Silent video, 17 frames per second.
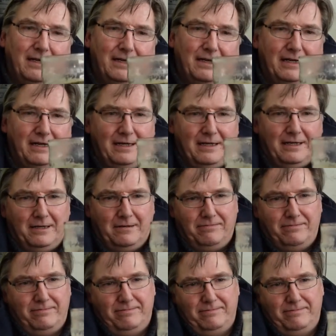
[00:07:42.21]

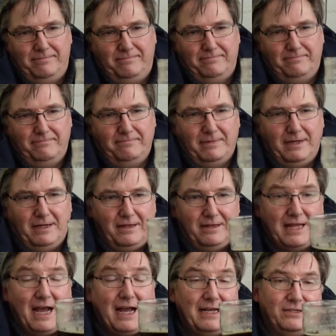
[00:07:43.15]

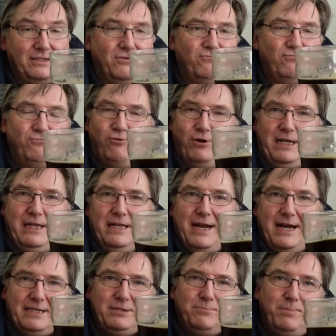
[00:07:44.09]
That is a really
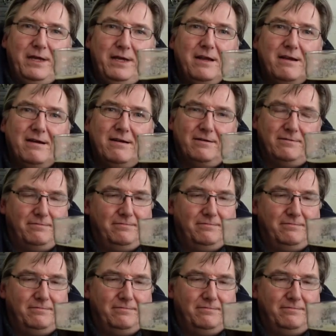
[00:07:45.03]
nice beer.